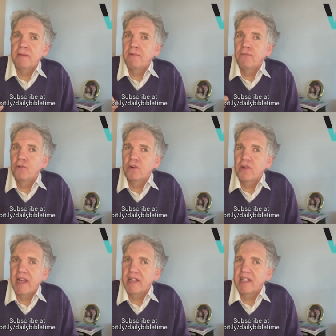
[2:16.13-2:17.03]
before
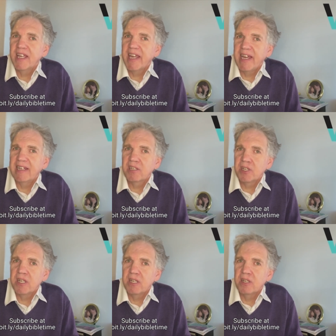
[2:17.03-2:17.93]
creating the
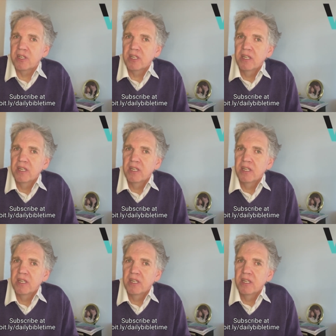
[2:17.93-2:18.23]
galaxies,